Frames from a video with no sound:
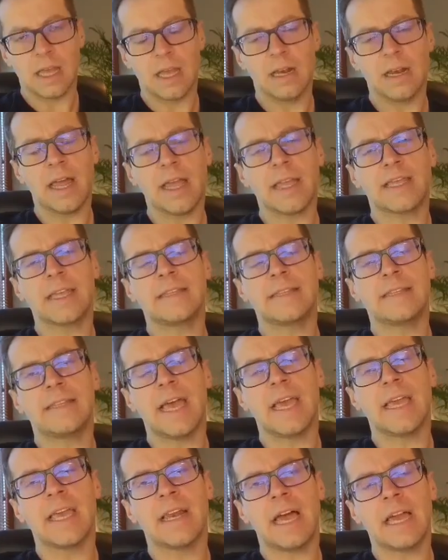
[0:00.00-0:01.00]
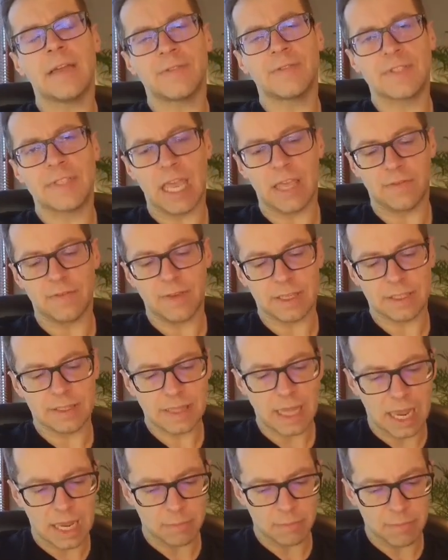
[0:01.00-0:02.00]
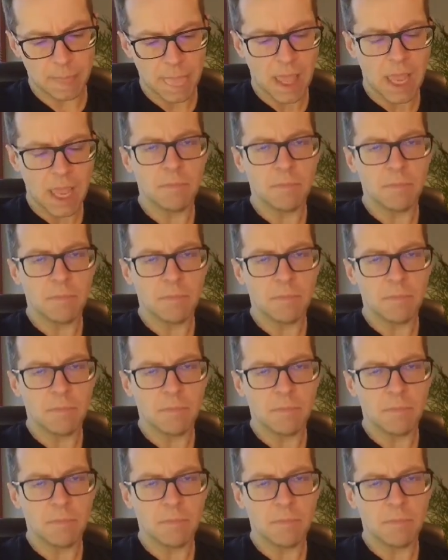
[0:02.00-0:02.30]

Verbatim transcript: like a day life saving time,